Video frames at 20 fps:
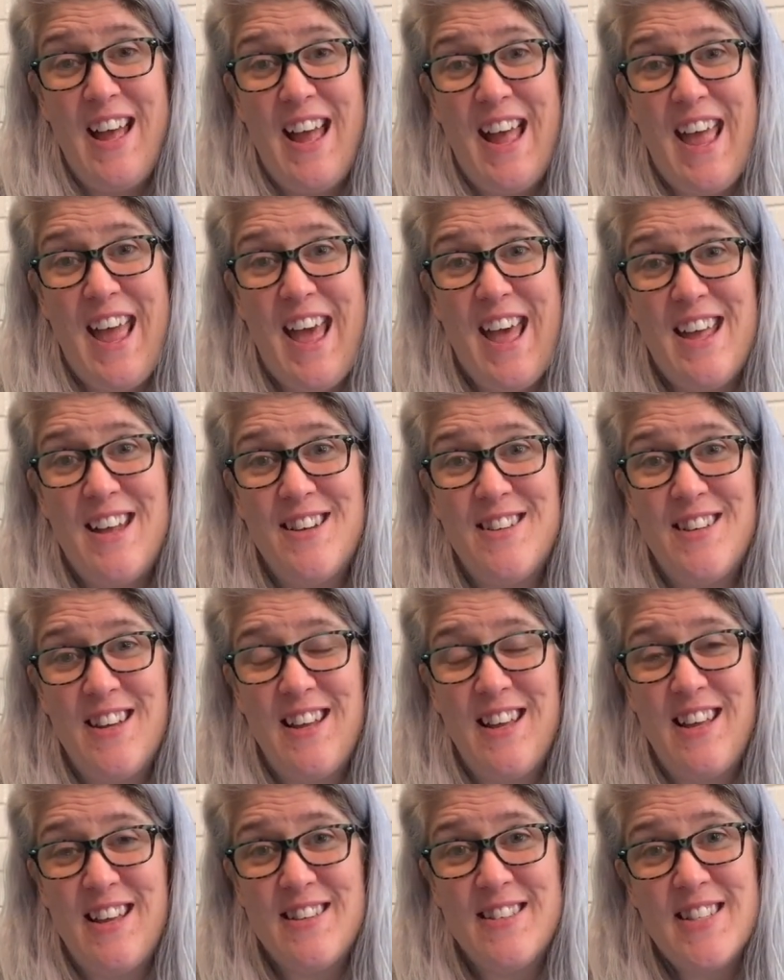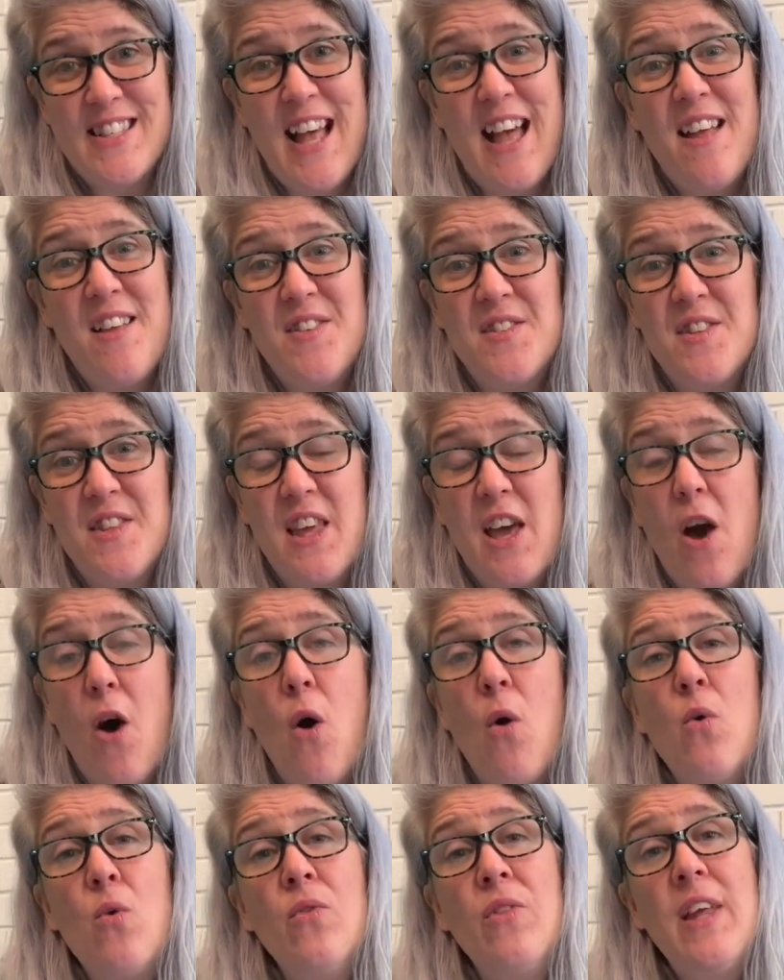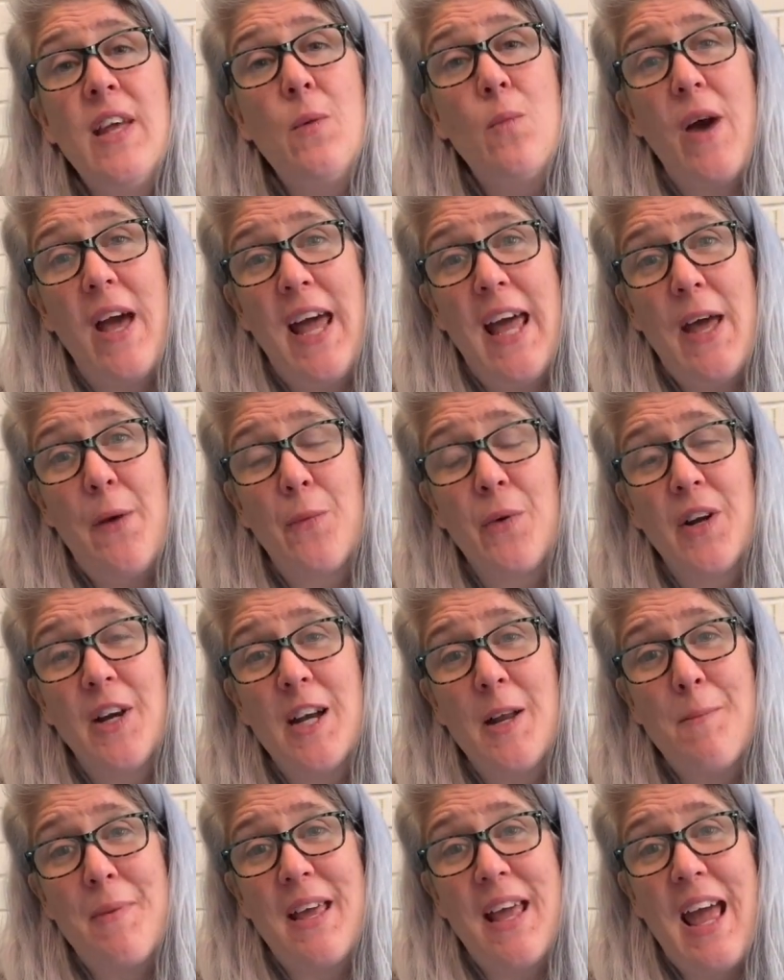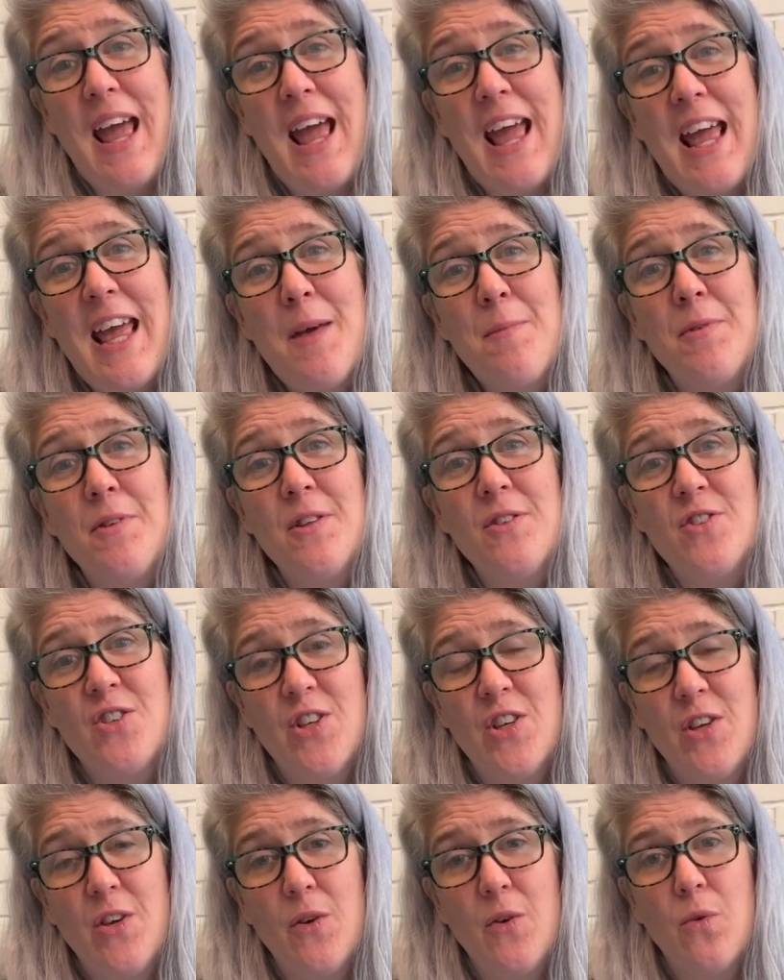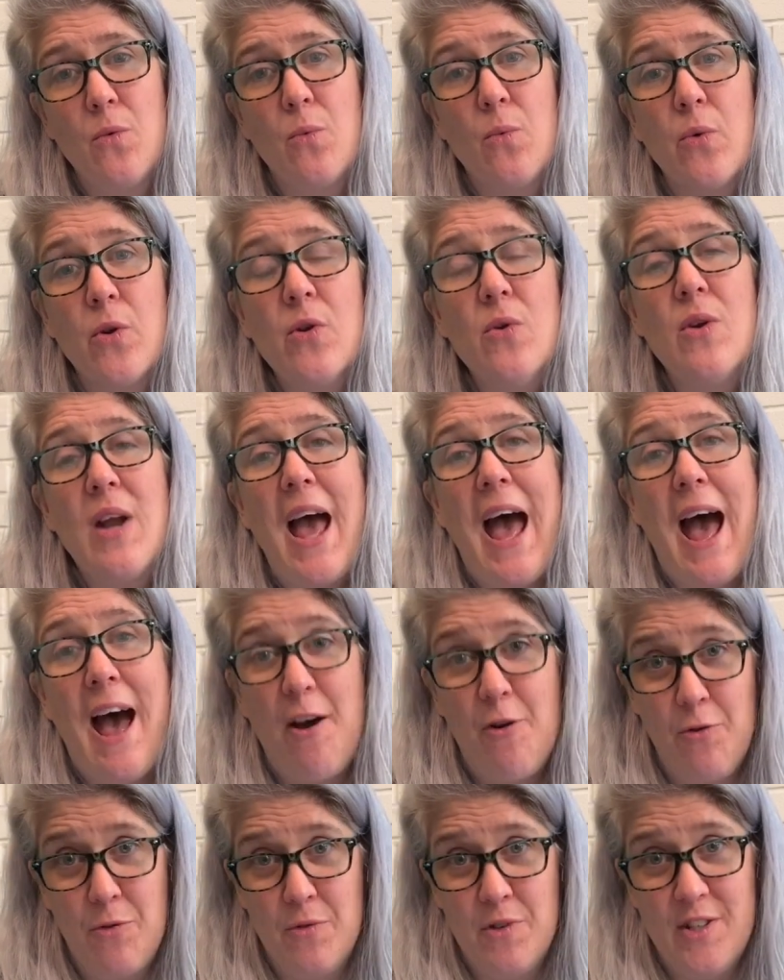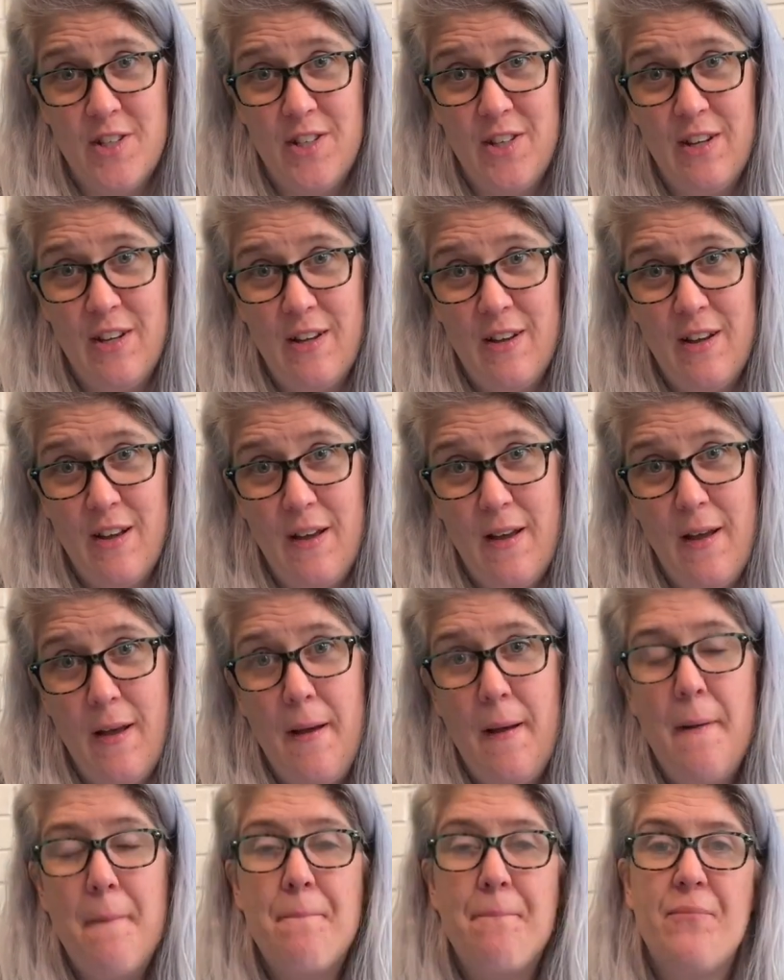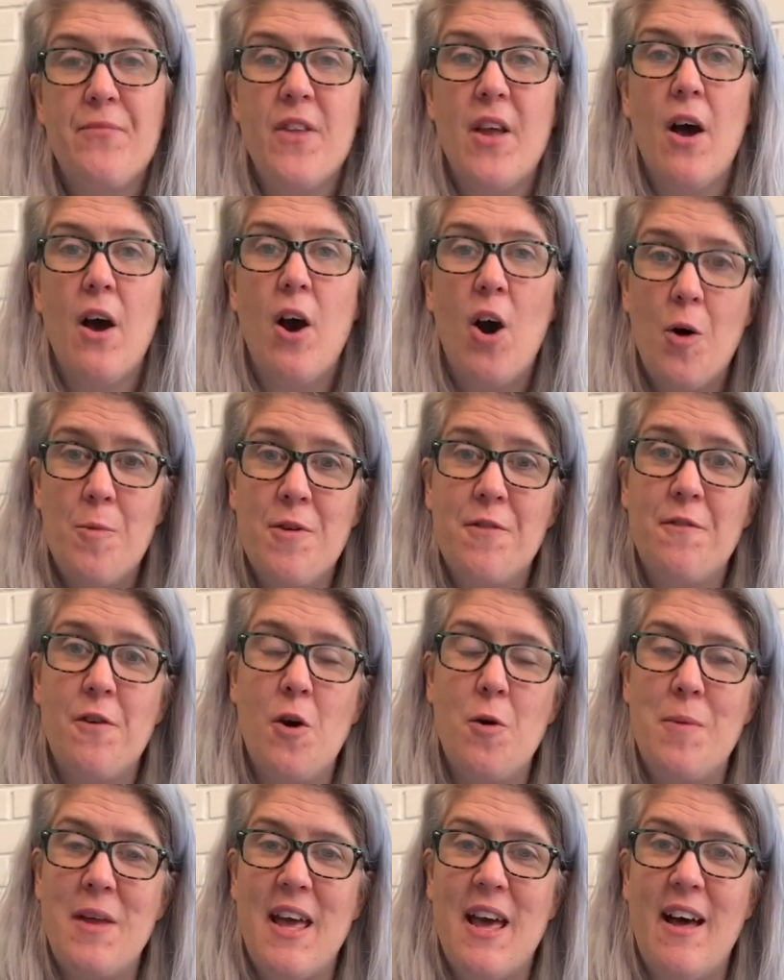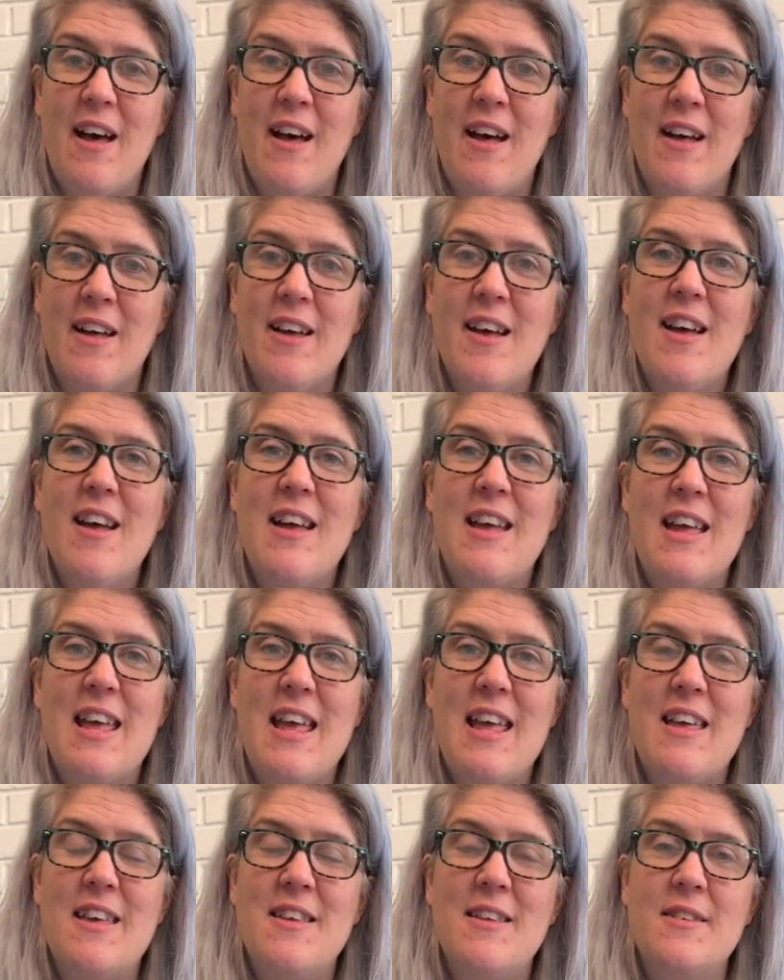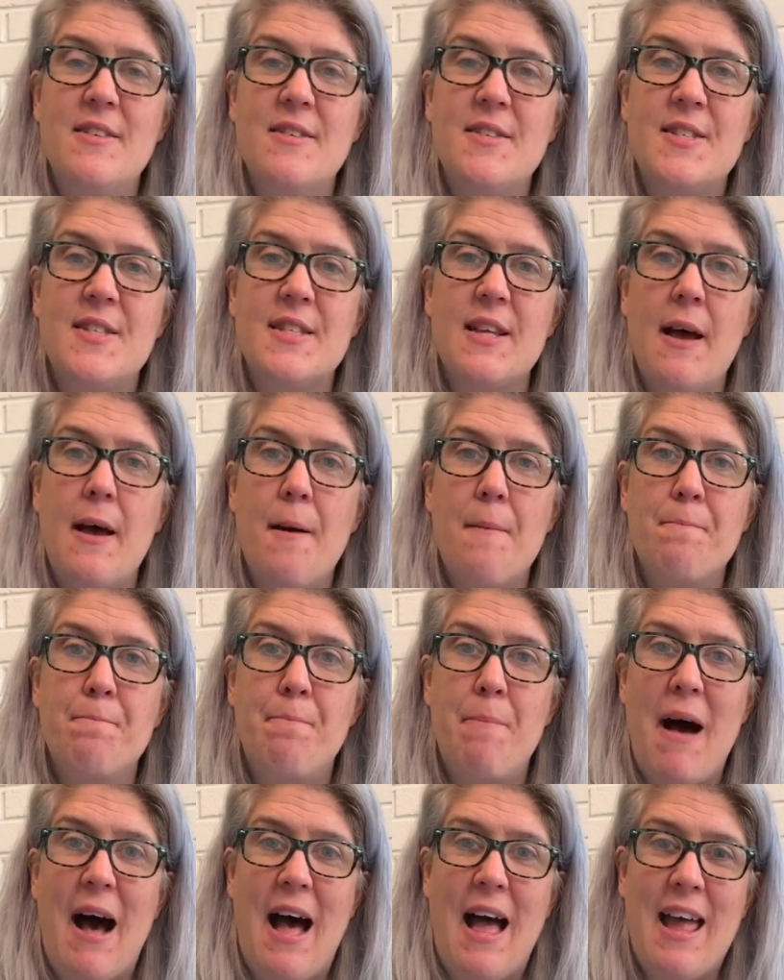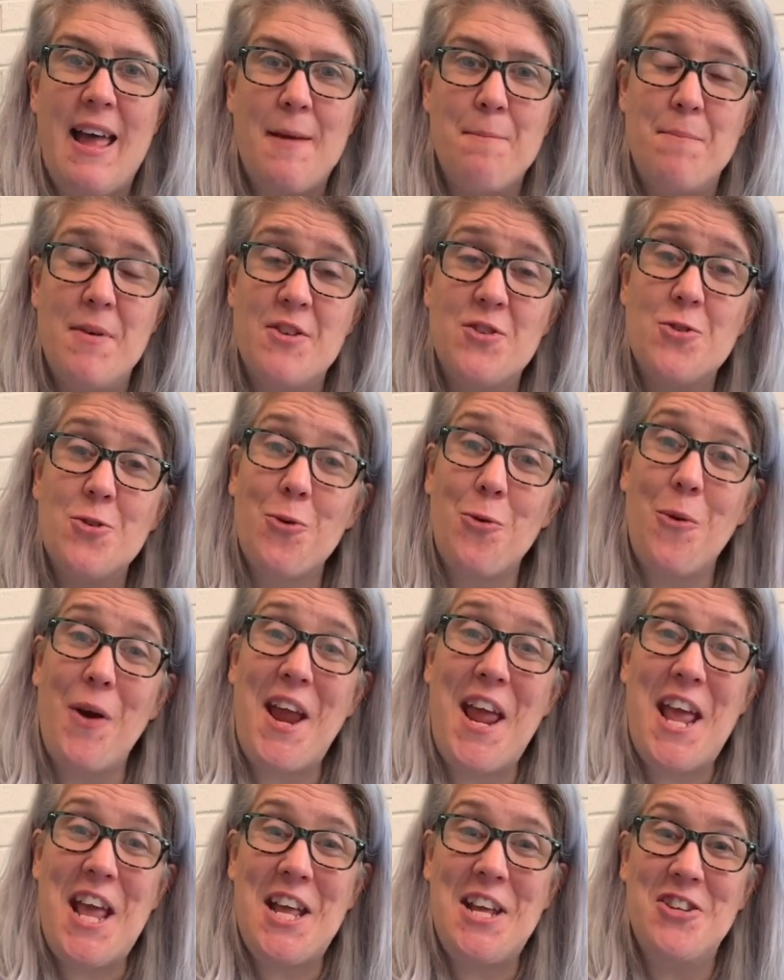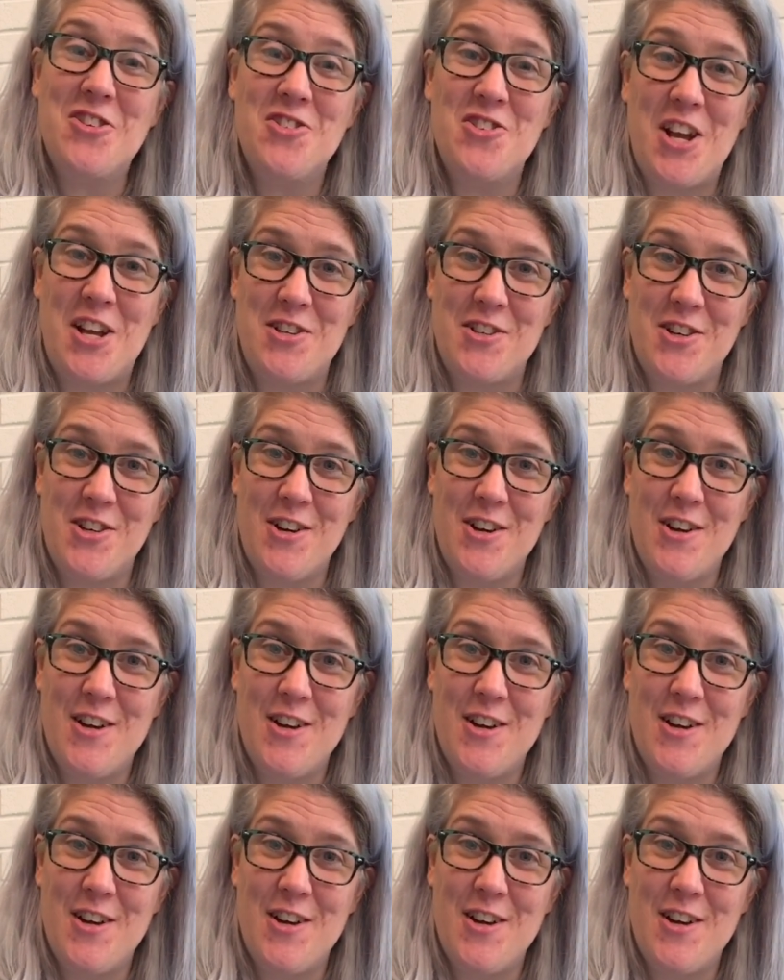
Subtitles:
And he says the only way we're going to be able to root out homophobia is by betraying gender,